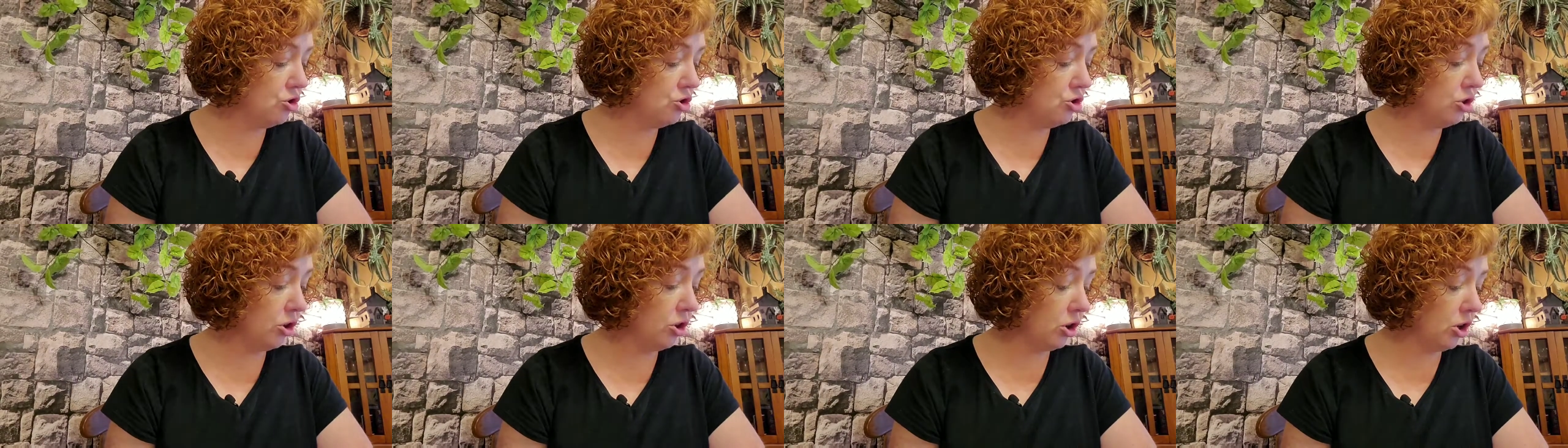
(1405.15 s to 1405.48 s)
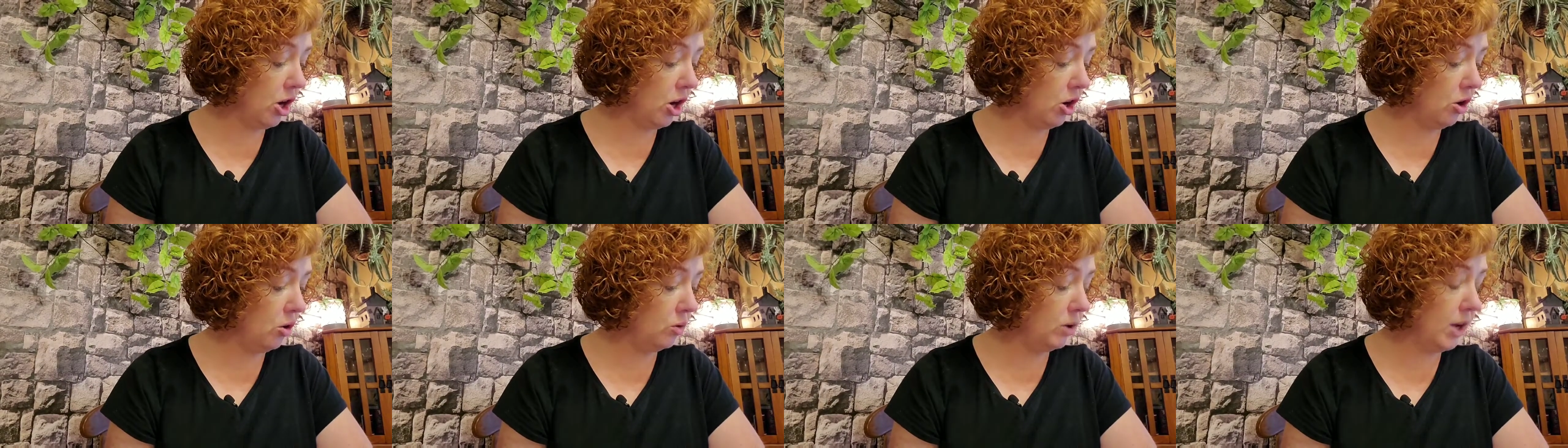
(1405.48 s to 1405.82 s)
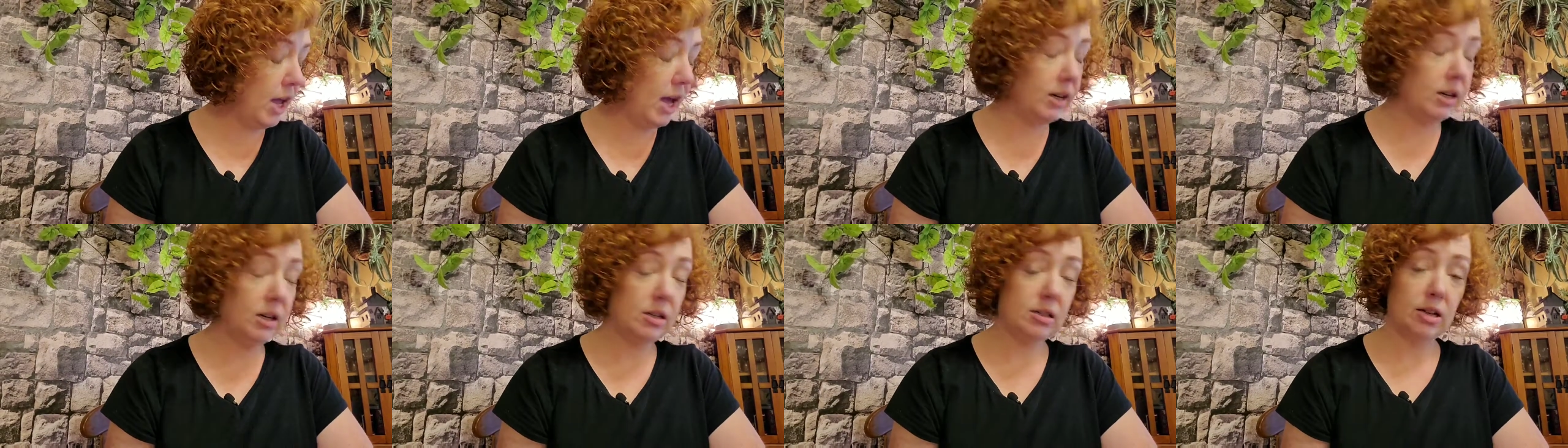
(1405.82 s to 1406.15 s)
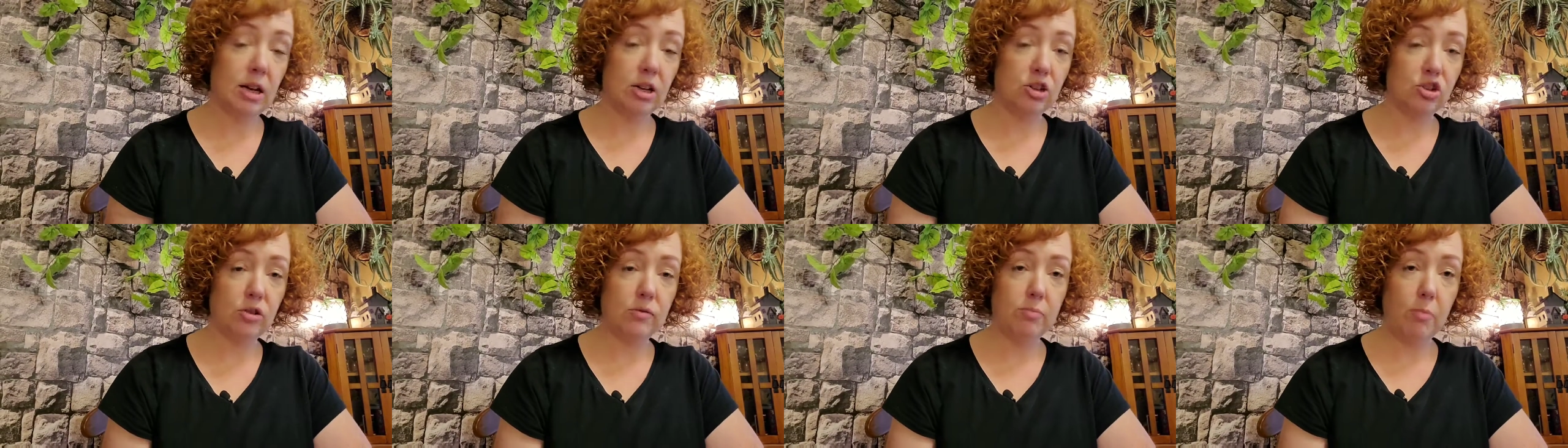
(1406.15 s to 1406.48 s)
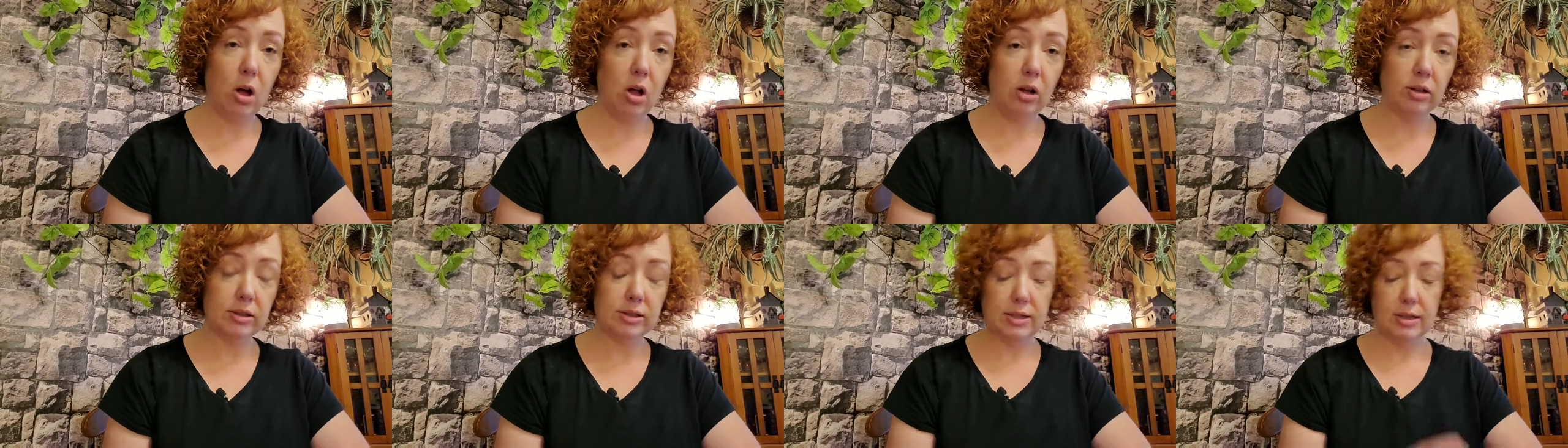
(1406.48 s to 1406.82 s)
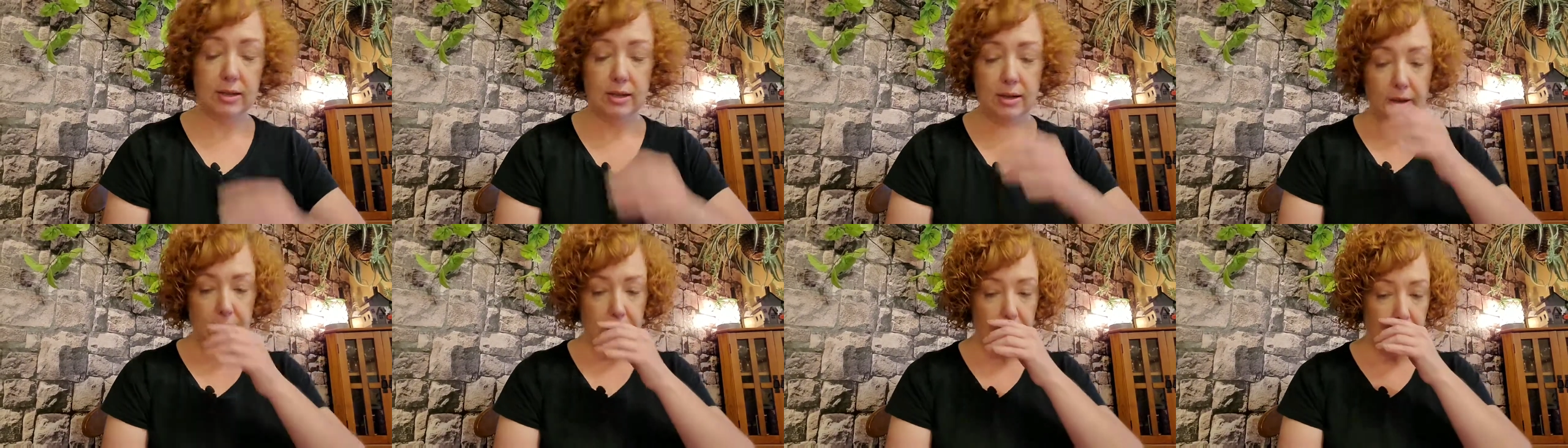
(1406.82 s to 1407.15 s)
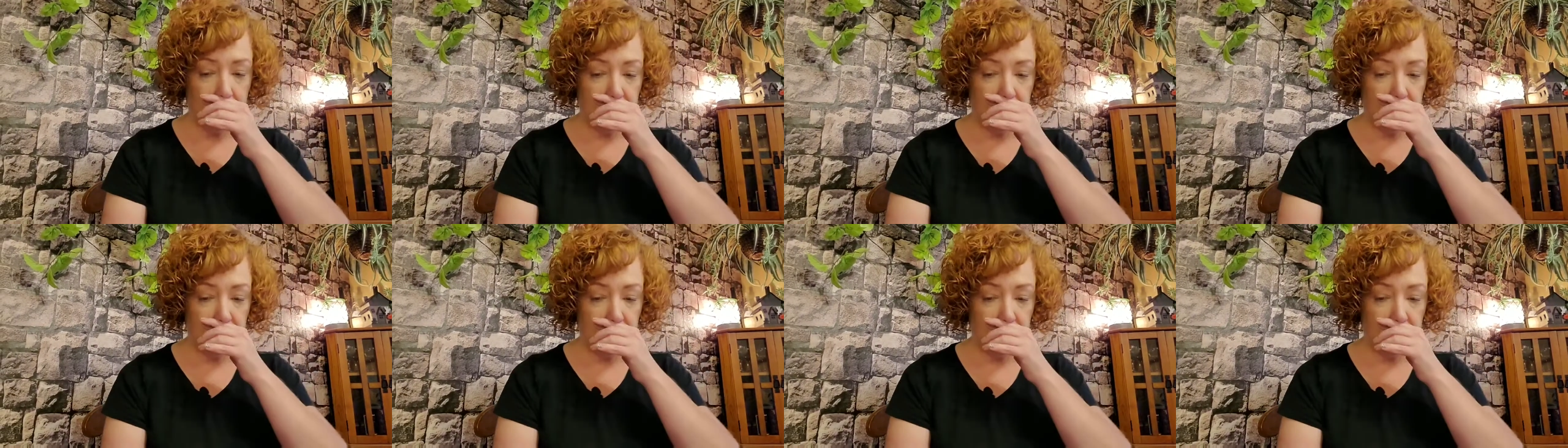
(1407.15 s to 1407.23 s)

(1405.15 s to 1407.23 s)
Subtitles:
sugar cone, and a touch of malt.